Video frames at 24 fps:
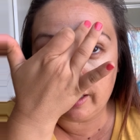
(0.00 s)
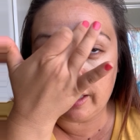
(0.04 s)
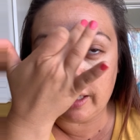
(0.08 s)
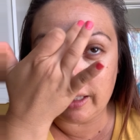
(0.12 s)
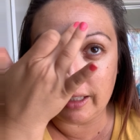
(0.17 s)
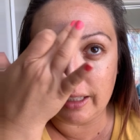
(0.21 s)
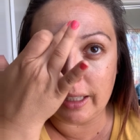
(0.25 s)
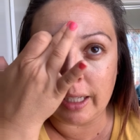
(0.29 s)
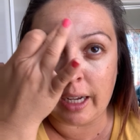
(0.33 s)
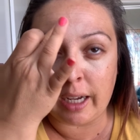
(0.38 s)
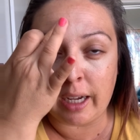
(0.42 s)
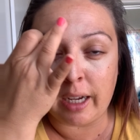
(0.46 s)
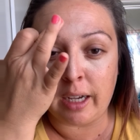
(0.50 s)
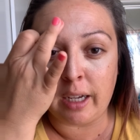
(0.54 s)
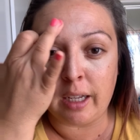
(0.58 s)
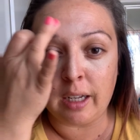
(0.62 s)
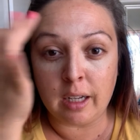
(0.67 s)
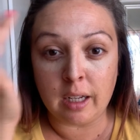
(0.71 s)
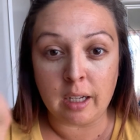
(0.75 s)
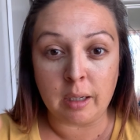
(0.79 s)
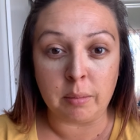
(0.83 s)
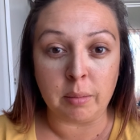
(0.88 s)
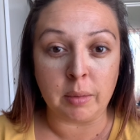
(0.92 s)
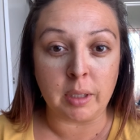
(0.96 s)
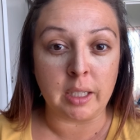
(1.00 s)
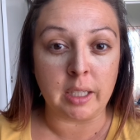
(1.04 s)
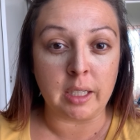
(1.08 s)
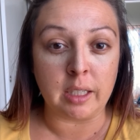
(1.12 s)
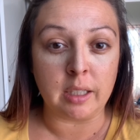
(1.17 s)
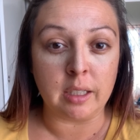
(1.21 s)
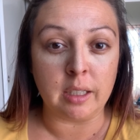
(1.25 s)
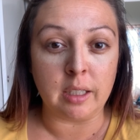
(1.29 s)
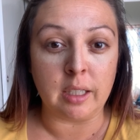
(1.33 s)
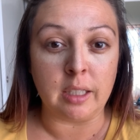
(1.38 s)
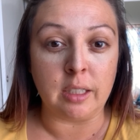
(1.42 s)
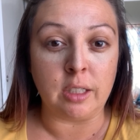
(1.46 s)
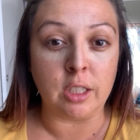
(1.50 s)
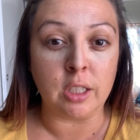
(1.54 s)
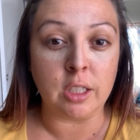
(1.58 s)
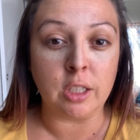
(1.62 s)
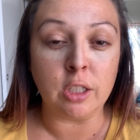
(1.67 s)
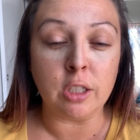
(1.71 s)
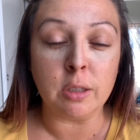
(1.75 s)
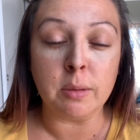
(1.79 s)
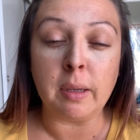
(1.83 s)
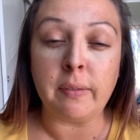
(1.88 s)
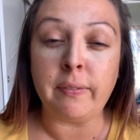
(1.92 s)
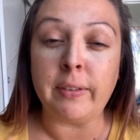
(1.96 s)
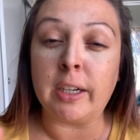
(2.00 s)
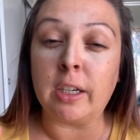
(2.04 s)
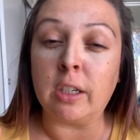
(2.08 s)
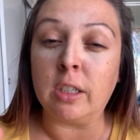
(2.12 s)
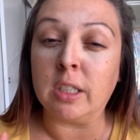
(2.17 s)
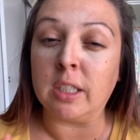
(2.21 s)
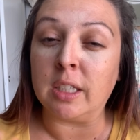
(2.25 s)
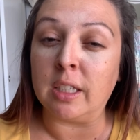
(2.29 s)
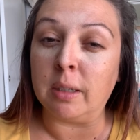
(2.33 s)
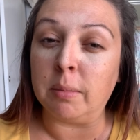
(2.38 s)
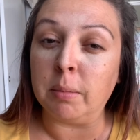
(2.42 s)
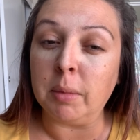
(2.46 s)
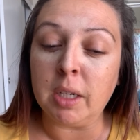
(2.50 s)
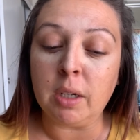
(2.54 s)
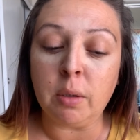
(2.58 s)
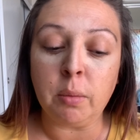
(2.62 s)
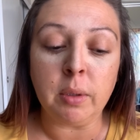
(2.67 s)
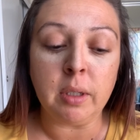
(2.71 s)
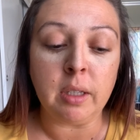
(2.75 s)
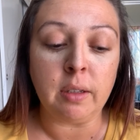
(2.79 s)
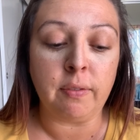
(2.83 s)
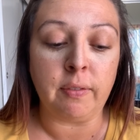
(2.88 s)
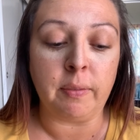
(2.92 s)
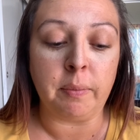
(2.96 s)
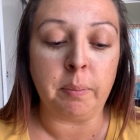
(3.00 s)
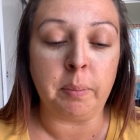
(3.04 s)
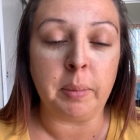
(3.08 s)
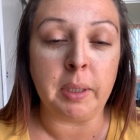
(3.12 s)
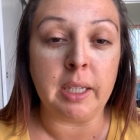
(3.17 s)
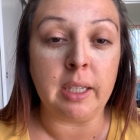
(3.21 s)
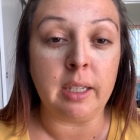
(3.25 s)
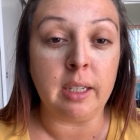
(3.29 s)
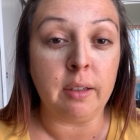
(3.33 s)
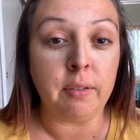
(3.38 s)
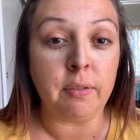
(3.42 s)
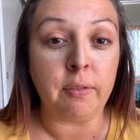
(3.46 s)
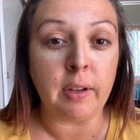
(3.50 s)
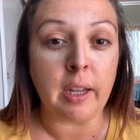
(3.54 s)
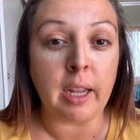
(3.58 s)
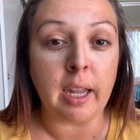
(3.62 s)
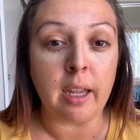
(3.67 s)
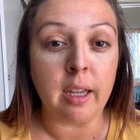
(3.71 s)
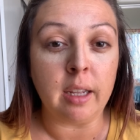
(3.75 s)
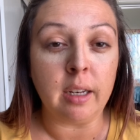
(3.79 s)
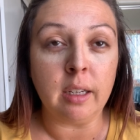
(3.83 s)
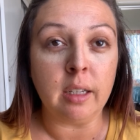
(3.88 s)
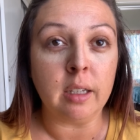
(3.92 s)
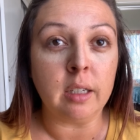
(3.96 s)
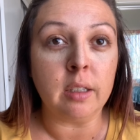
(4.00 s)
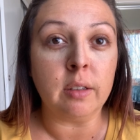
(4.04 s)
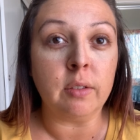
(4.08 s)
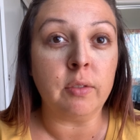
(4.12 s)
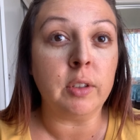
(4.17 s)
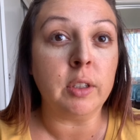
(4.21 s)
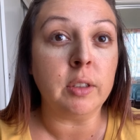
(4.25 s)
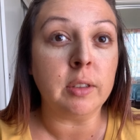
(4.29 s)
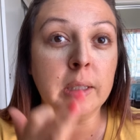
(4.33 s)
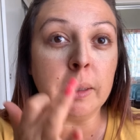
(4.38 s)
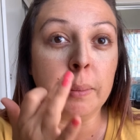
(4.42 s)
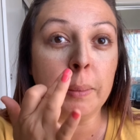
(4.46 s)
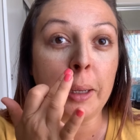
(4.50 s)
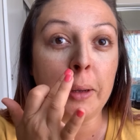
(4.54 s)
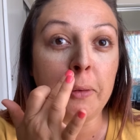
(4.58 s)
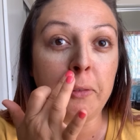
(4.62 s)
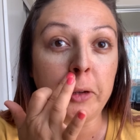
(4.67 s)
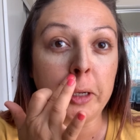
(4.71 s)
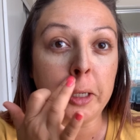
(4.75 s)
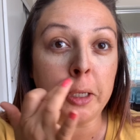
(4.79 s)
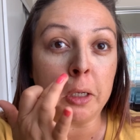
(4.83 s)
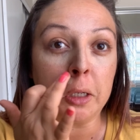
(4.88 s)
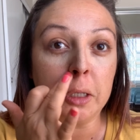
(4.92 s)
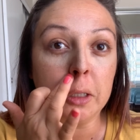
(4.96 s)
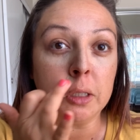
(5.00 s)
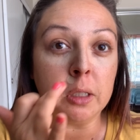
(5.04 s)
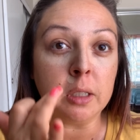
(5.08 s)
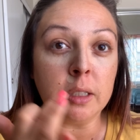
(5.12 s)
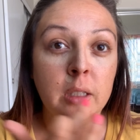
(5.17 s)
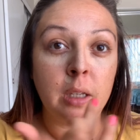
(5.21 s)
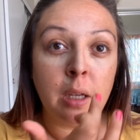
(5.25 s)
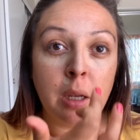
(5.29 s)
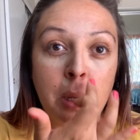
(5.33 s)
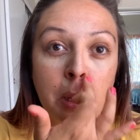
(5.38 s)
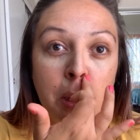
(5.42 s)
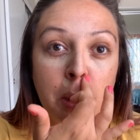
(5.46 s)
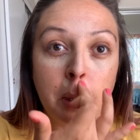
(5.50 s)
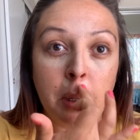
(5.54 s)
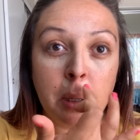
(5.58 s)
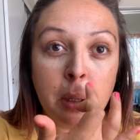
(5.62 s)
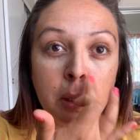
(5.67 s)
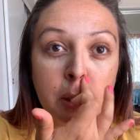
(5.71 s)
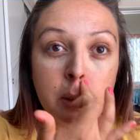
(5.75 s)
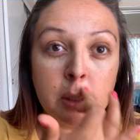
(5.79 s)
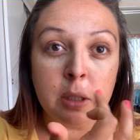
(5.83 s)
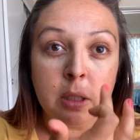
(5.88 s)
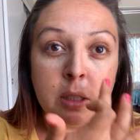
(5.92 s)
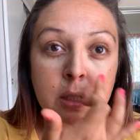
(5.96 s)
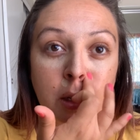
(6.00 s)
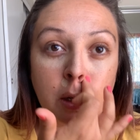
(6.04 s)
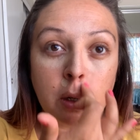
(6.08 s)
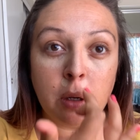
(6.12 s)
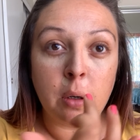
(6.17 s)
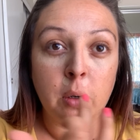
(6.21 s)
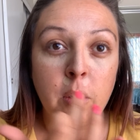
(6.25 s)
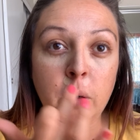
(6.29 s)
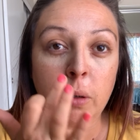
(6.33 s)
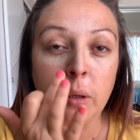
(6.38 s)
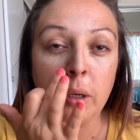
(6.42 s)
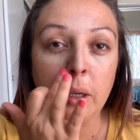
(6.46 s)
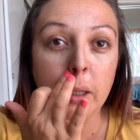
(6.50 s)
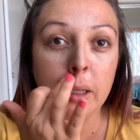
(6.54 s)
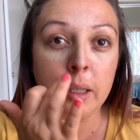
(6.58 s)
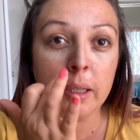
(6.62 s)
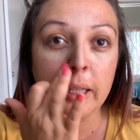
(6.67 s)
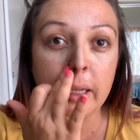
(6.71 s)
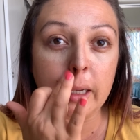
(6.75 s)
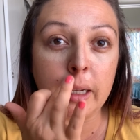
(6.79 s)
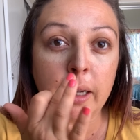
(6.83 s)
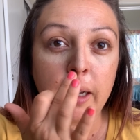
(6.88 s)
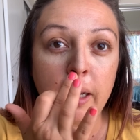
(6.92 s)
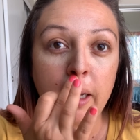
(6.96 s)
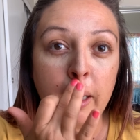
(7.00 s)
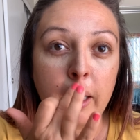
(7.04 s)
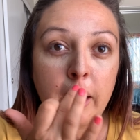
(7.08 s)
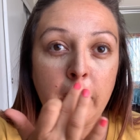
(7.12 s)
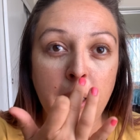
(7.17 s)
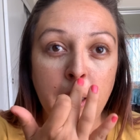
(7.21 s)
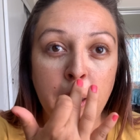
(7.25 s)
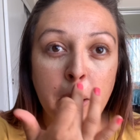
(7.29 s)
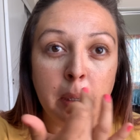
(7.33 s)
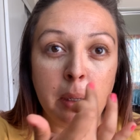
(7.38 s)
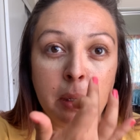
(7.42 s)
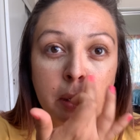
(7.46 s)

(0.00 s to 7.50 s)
is that I just use my fingers, and I'm not a really big fan of using my fingers. So like I